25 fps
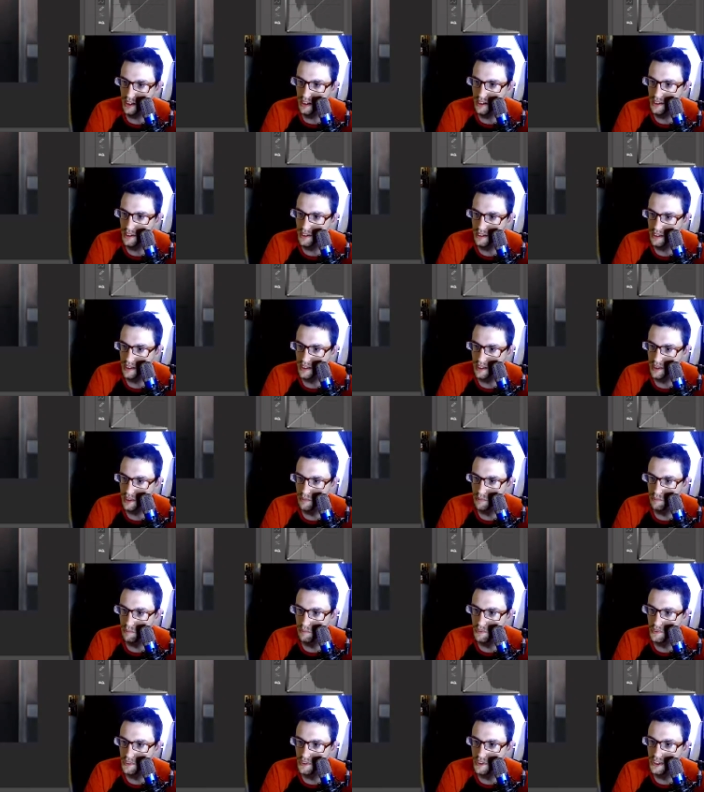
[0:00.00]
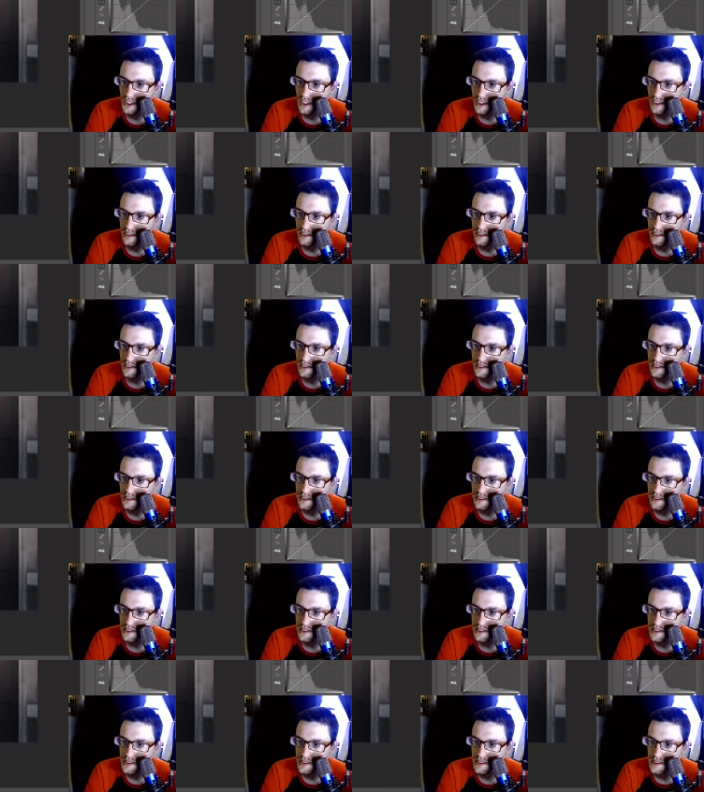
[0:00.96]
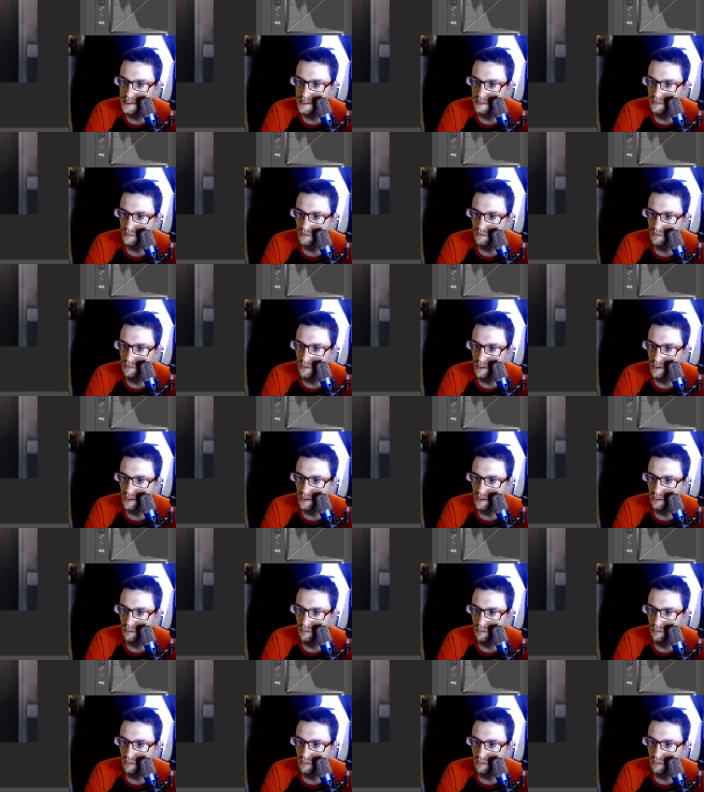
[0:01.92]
then I'll drag this one